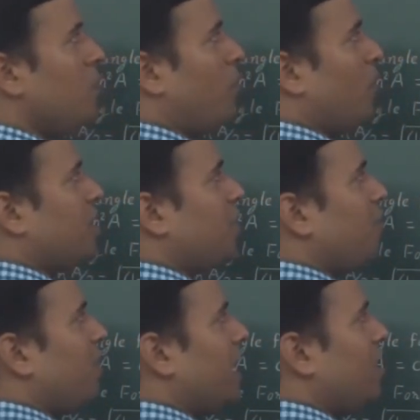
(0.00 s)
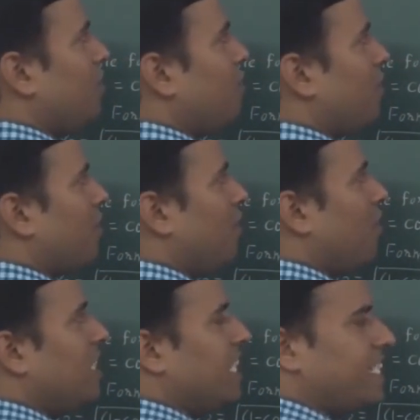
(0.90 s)
positive value for
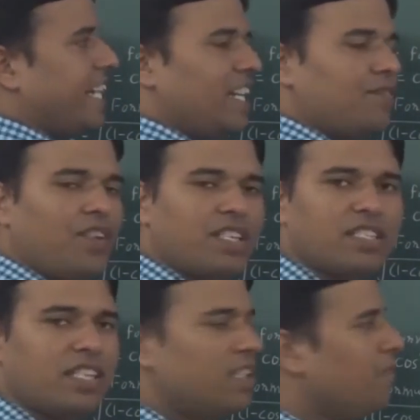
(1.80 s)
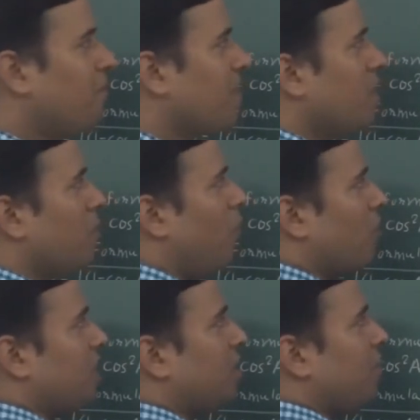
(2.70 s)
only tan function,
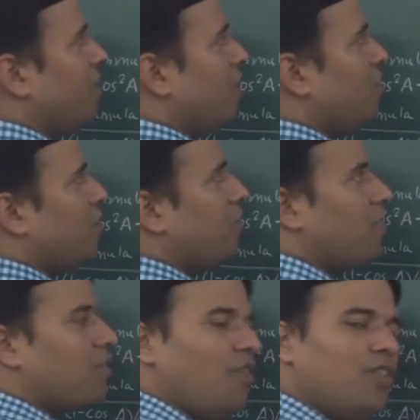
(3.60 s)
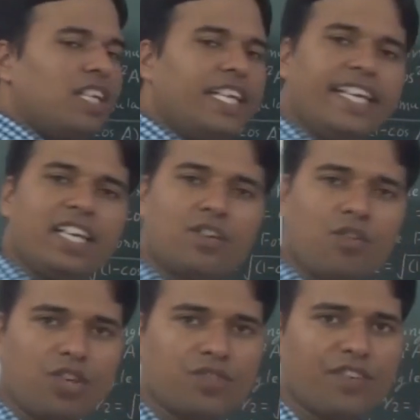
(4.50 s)
positive value for only
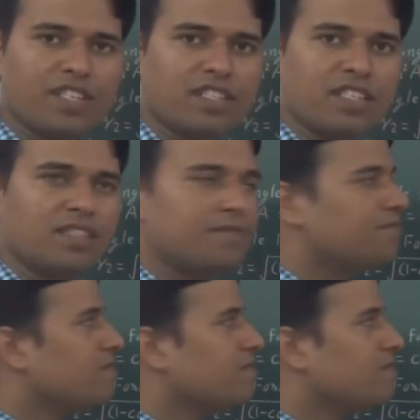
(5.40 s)
cos function.